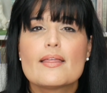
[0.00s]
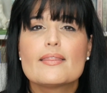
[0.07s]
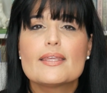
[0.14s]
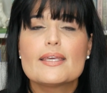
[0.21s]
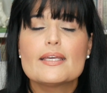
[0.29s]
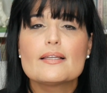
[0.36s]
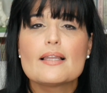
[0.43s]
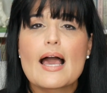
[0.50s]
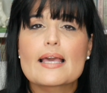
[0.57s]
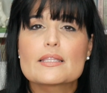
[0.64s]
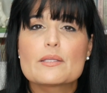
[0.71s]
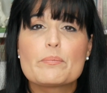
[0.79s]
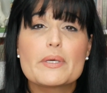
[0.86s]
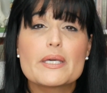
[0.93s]
Then
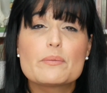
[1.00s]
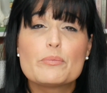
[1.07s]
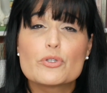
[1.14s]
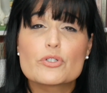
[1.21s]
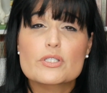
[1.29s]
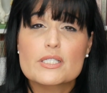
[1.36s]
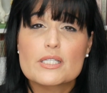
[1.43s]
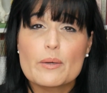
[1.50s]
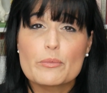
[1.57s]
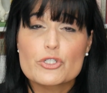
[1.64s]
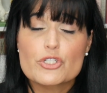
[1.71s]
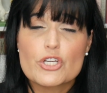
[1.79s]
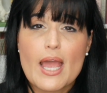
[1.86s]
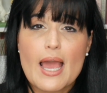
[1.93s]
like the Big Book
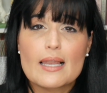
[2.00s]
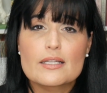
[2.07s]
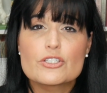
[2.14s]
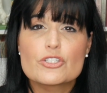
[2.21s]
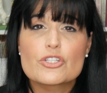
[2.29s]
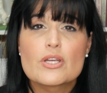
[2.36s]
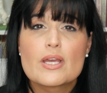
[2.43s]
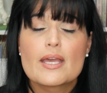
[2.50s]
Summer Challenge,